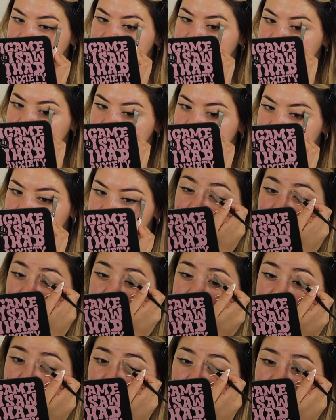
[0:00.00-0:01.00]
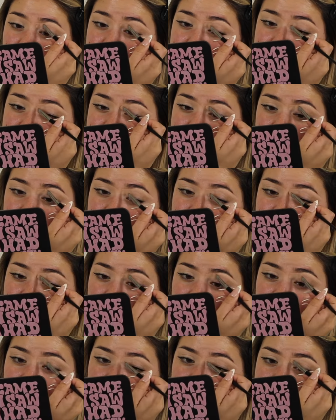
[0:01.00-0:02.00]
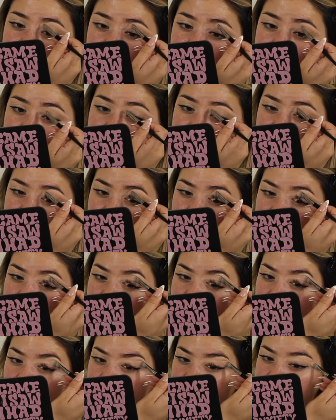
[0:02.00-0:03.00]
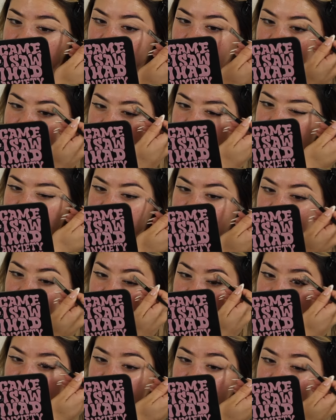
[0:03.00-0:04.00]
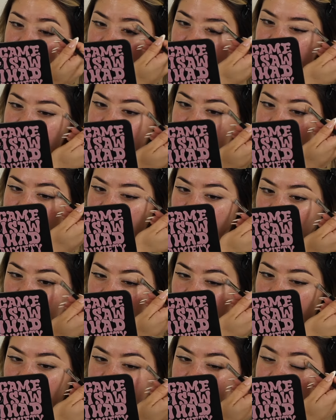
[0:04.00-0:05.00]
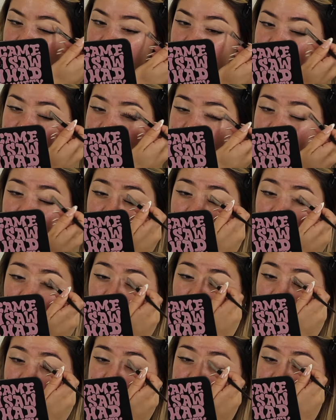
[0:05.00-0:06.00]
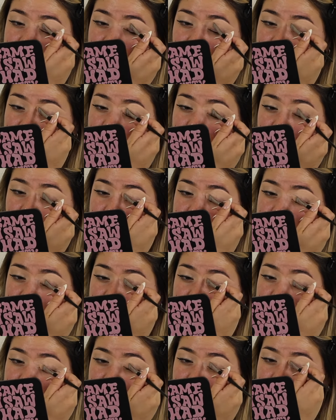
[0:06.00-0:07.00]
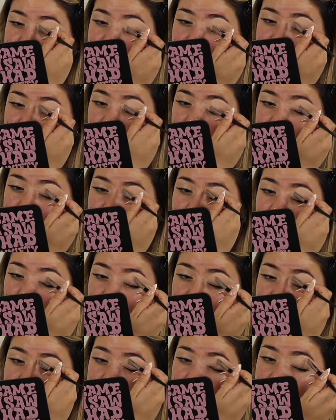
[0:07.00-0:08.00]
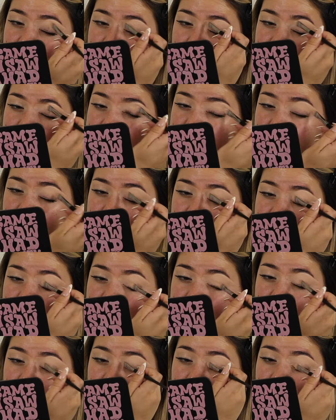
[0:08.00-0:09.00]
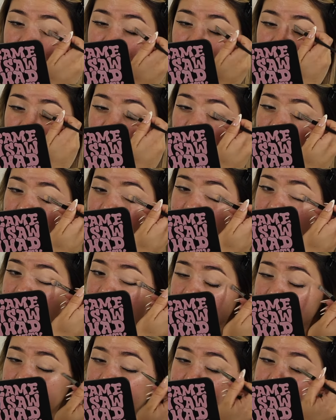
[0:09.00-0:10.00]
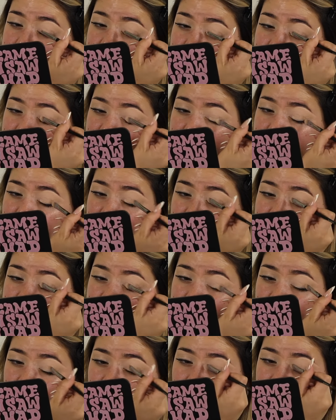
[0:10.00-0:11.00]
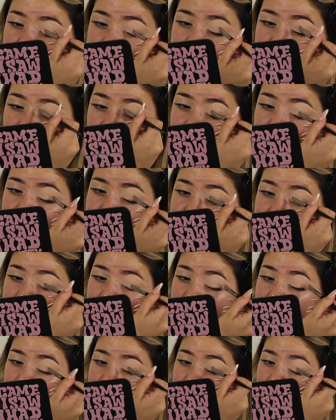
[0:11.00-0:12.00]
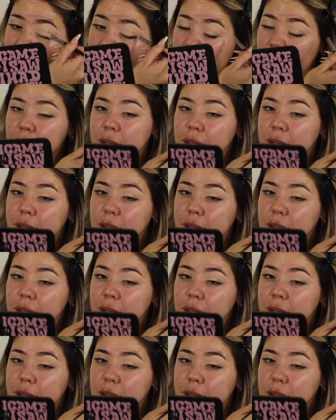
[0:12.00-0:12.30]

school and I started off my channel doing nail videos because I was really into doing acrylic nails. I really thought that that was going to be like my lifelong dream. I was going to do acrylic nails and be the baddest nail artist that I can be.